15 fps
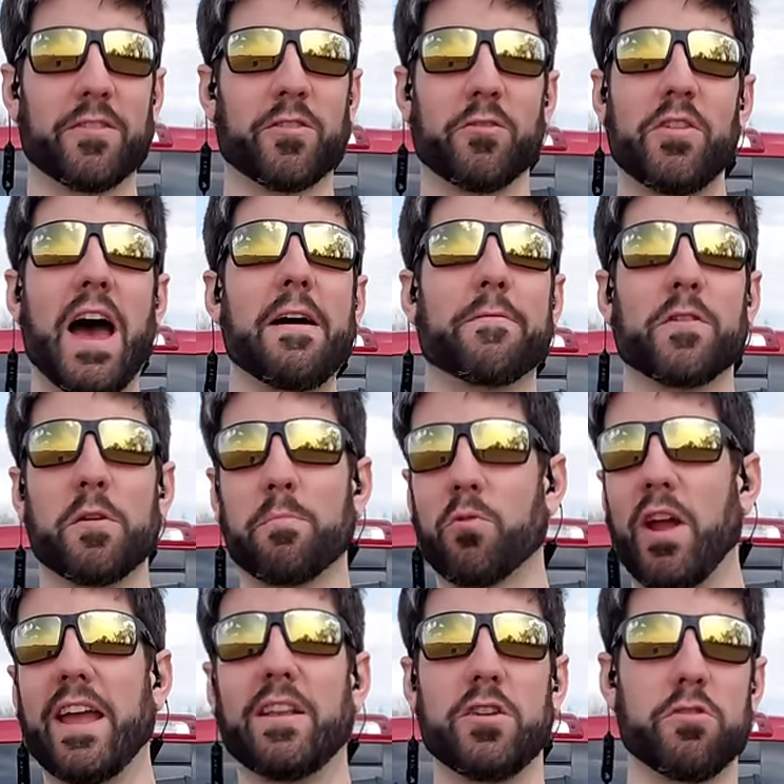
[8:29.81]
So not for the
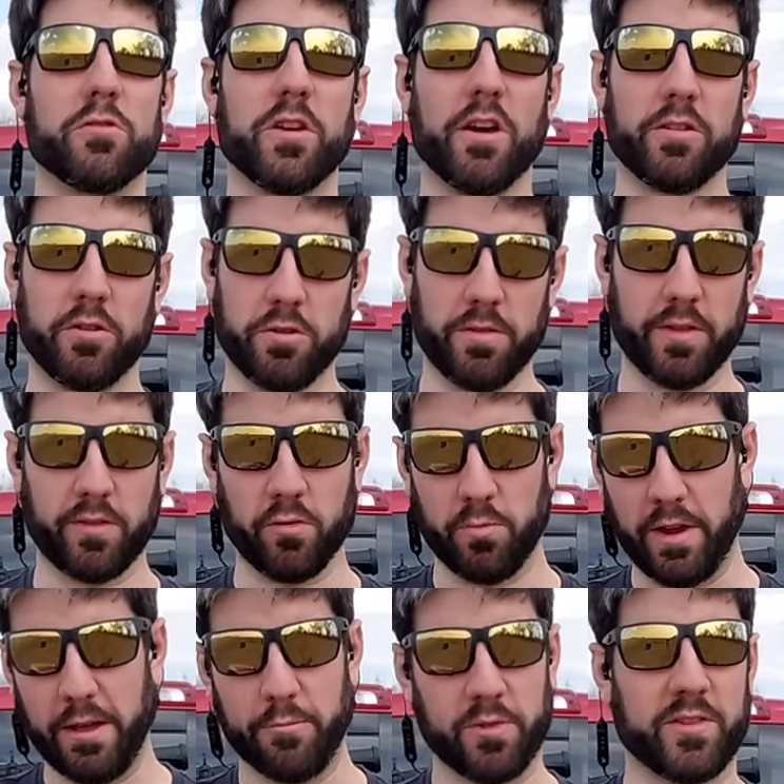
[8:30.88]
brand new gun owner. This is
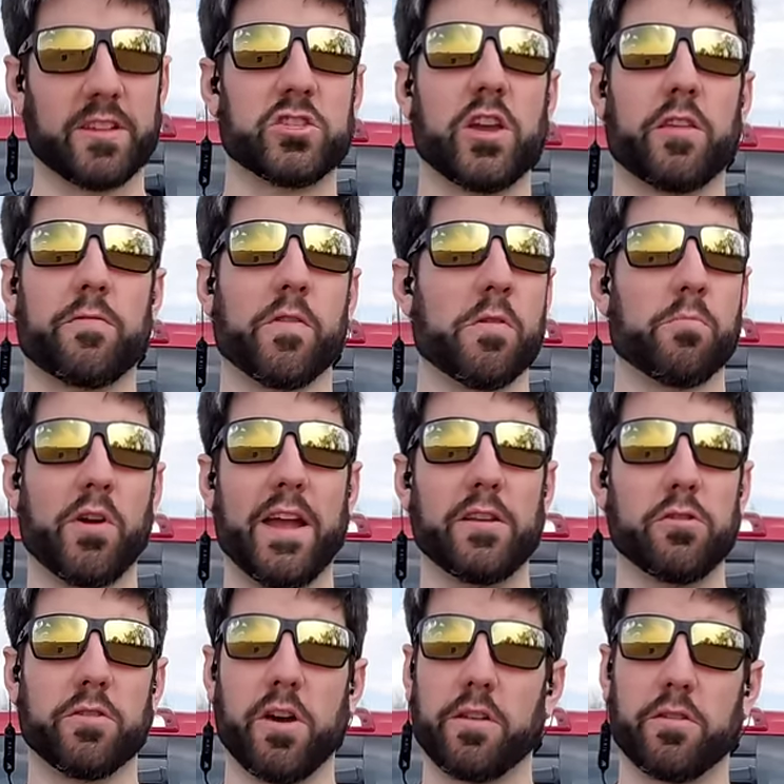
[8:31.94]
what I would suggest for a brand
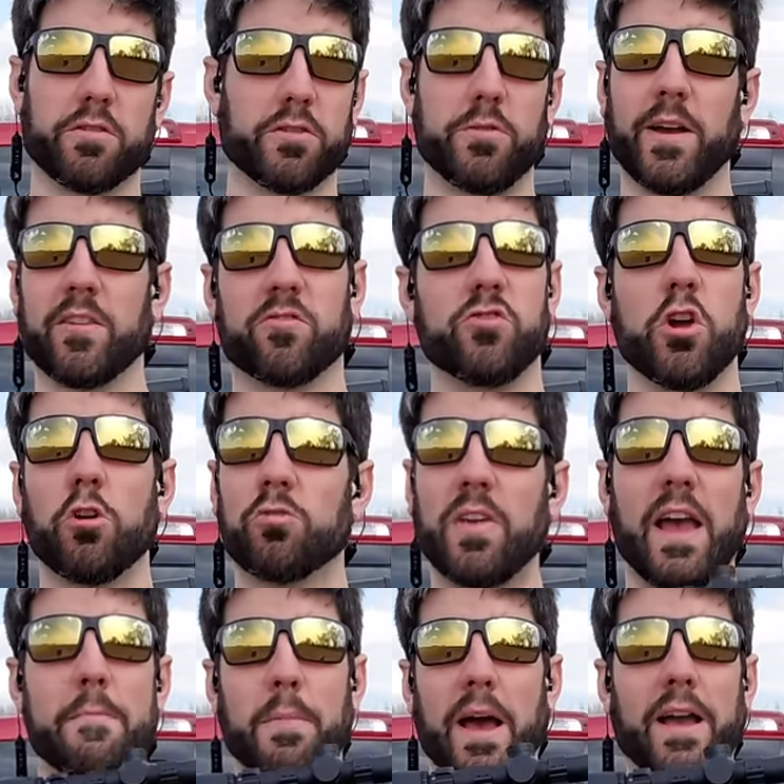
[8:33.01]
new gun owner who has no
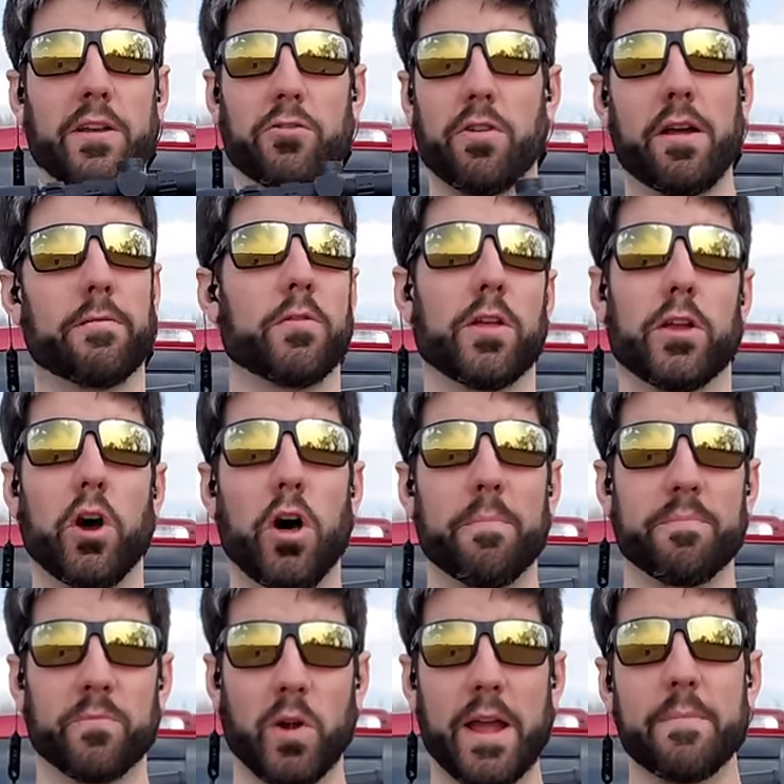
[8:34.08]
time behind a rifle at all,
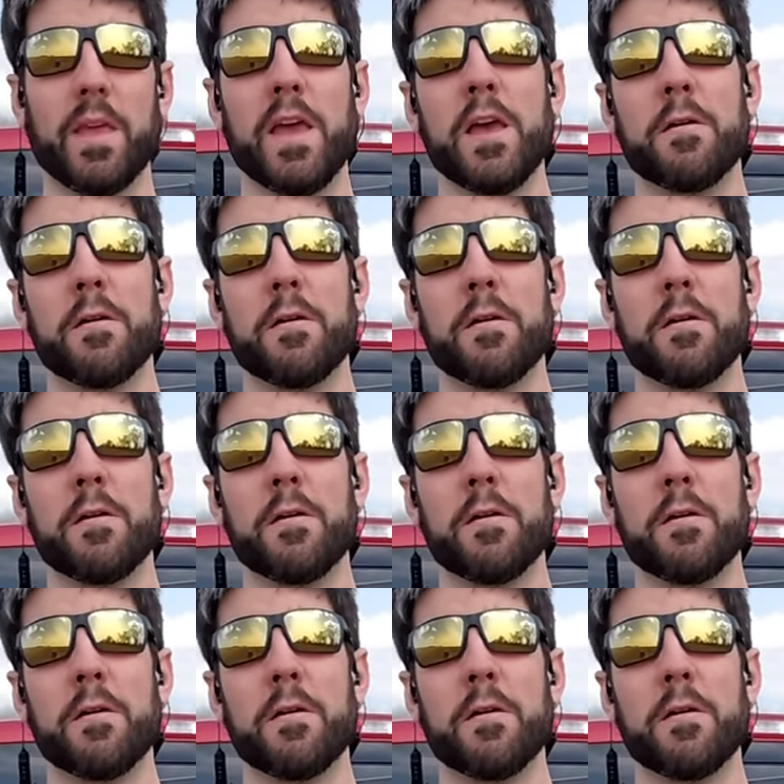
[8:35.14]
right?